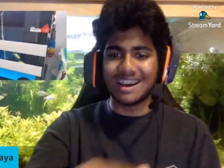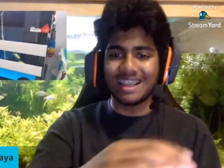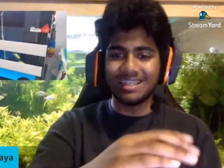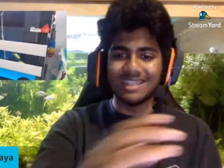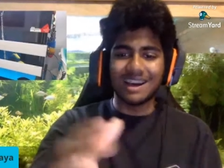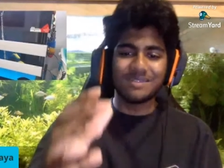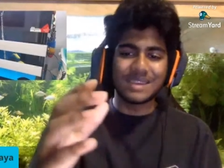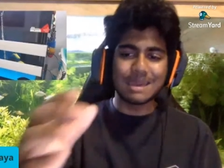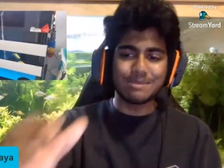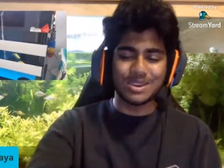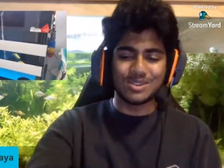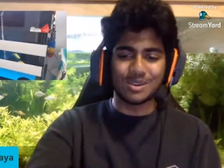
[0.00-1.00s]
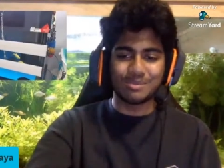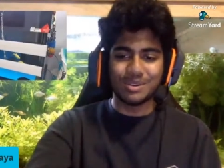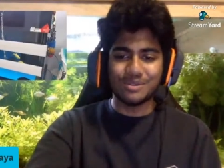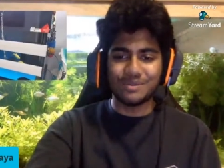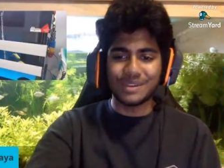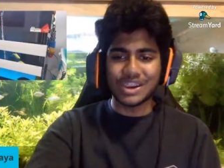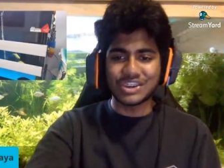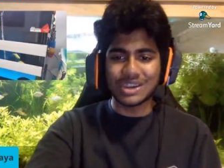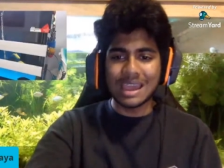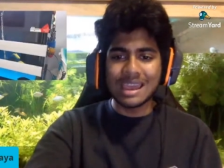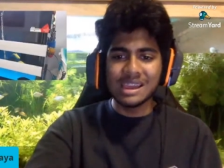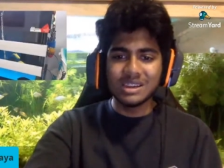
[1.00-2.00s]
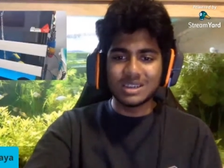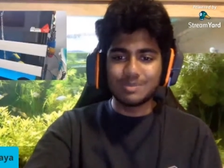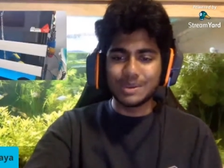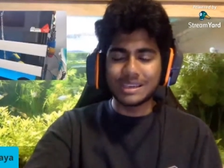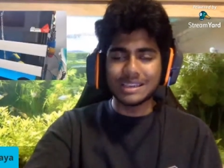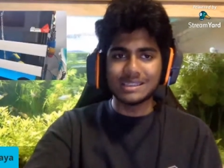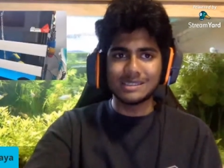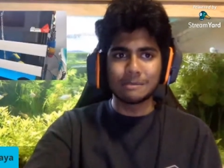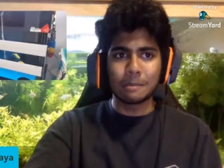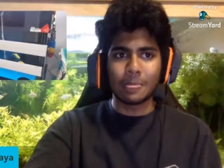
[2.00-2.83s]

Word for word: I love keeping tropical fish just because